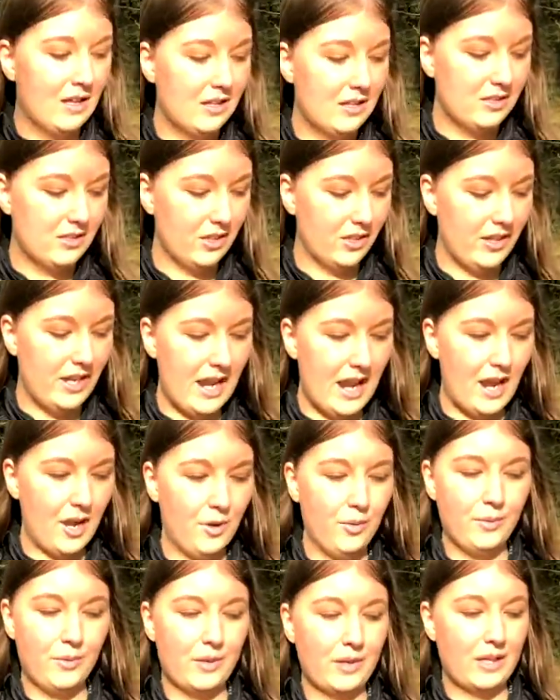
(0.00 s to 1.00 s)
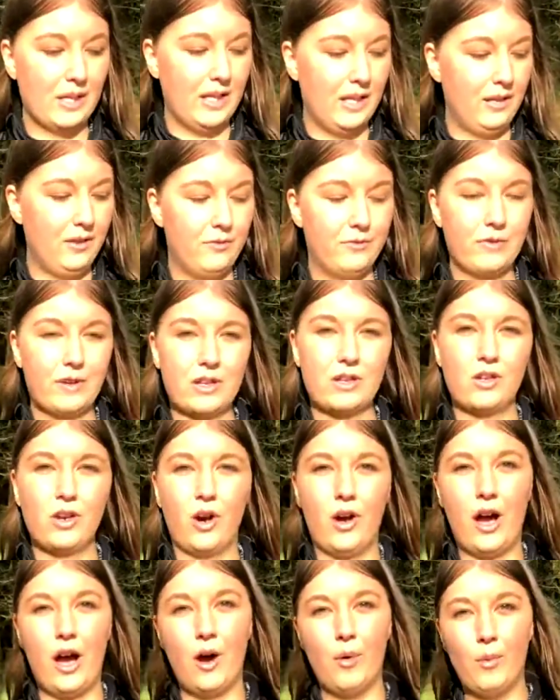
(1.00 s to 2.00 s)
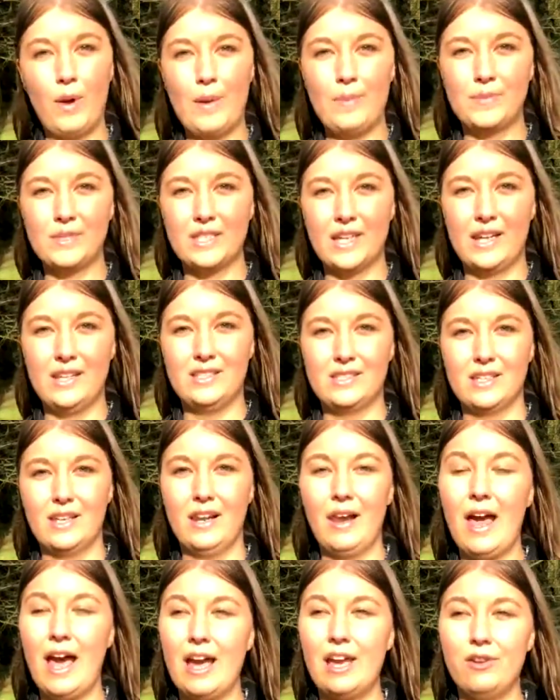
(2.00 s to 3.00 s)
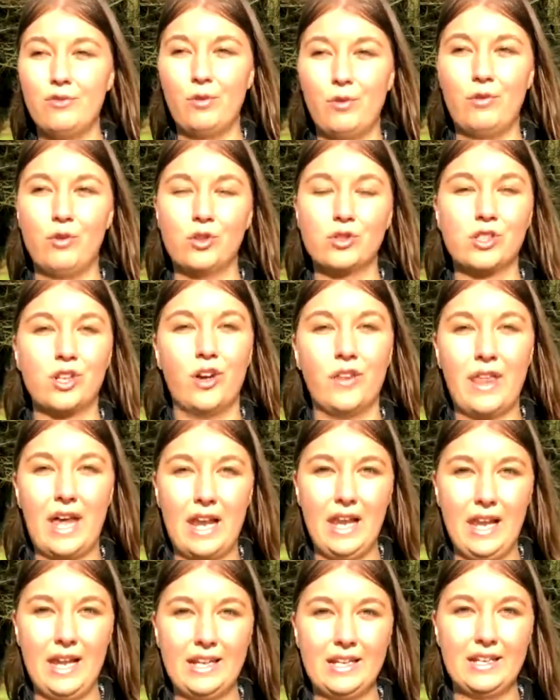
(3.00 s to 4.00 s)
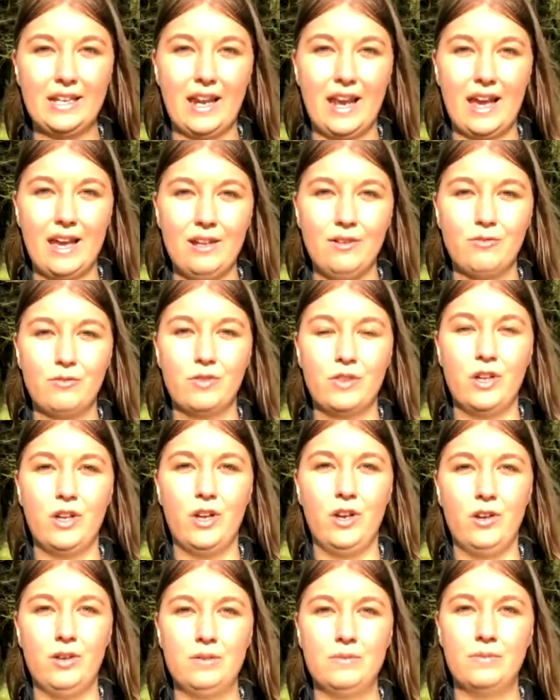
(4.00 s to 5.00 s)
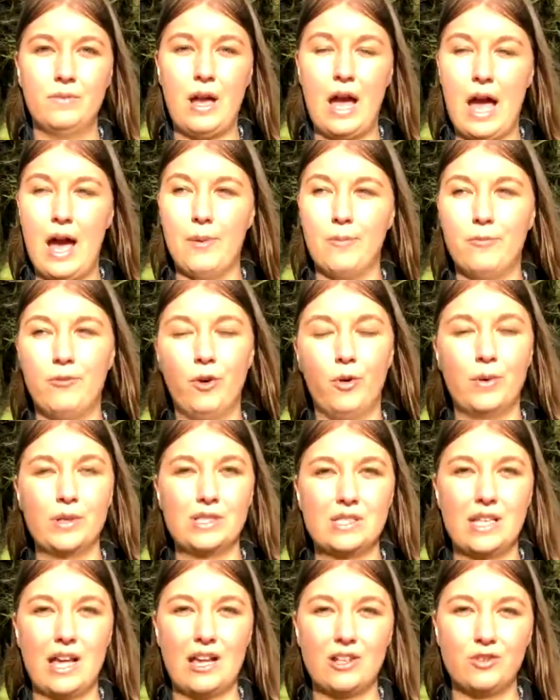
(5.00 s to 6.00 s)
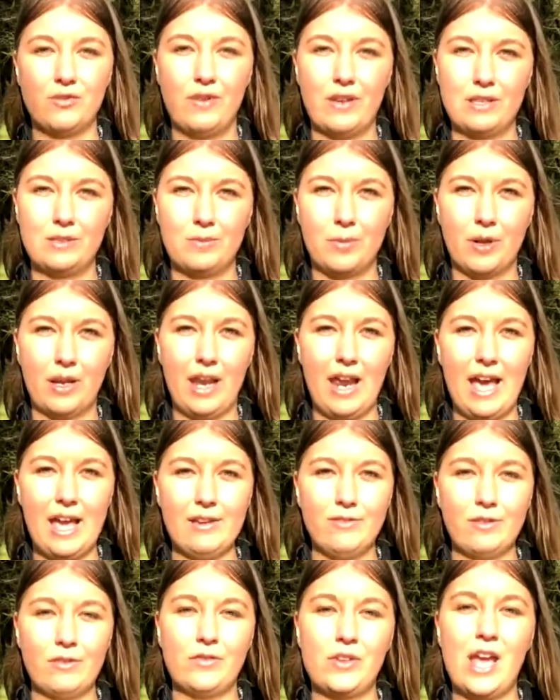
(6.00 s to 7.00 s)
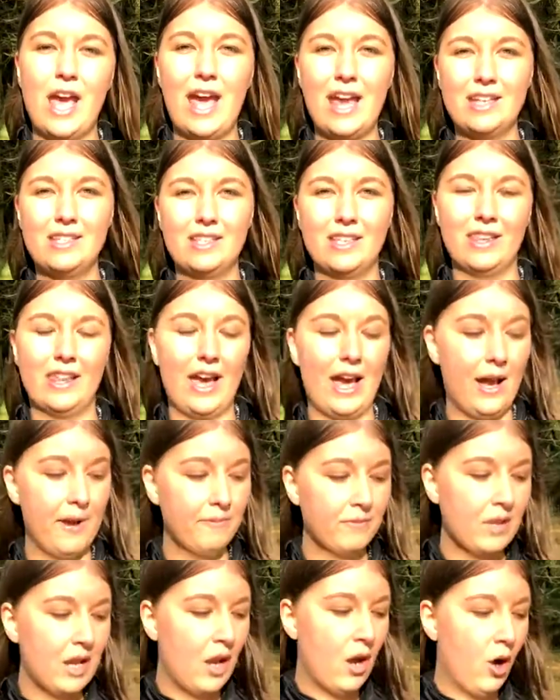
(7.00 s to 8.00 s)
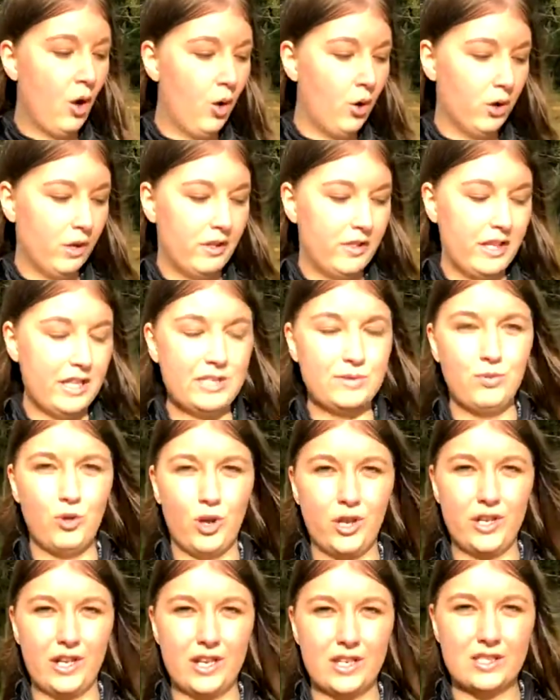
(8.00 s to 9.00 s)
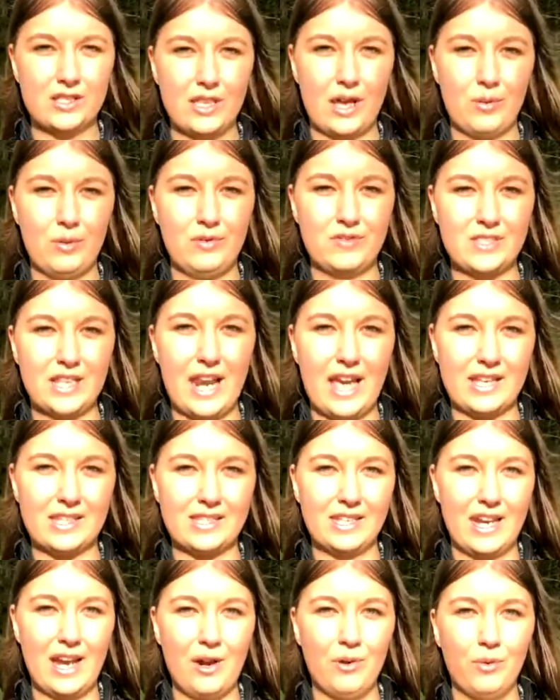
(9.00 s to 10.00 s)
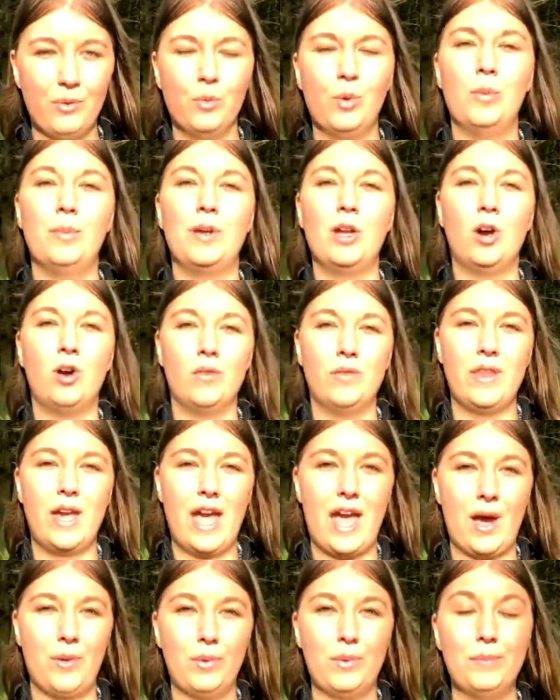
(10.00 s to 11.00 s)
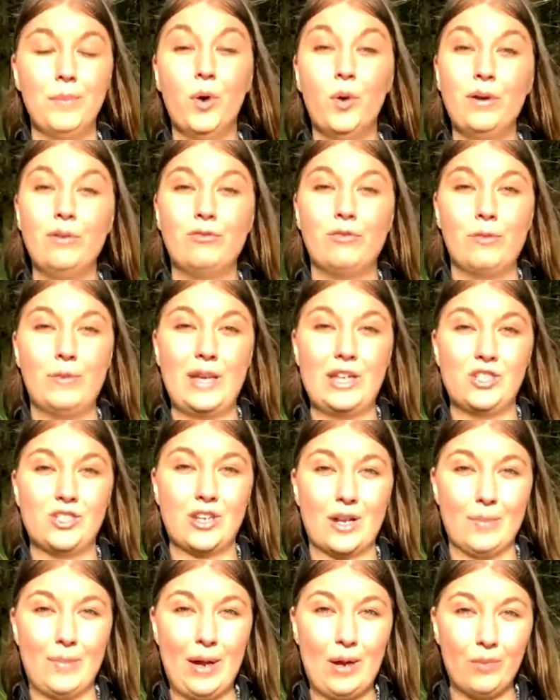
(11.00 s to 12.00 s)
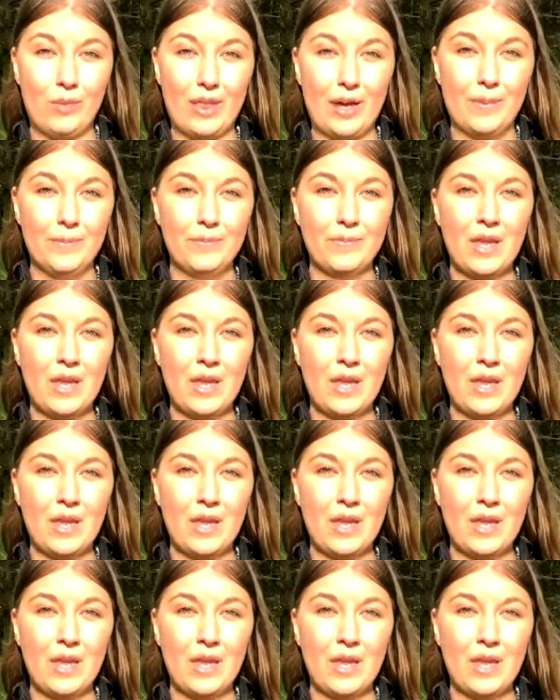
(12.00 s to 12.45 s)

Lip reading: So now we've got our website live. We've also got that link live, the /Facebook Live. If you head to that, all of these products that we've selected out will be on there with more information about them,